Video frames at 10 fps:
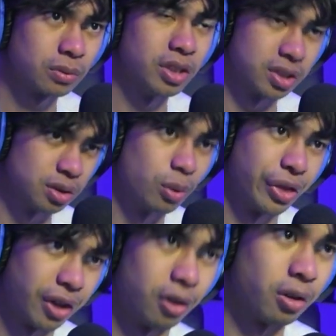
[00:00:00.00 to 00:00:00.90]
This is when
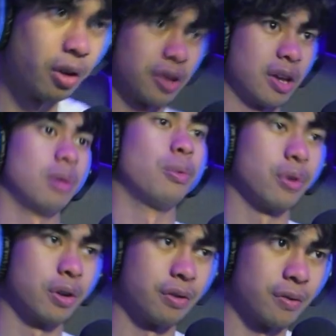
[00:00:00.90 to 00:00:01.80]
they all got
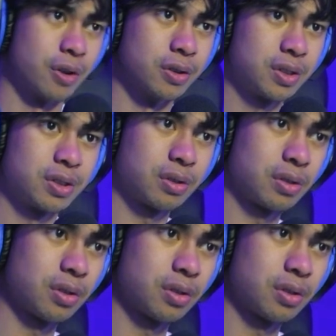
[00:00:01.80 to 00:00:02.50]
teleported first.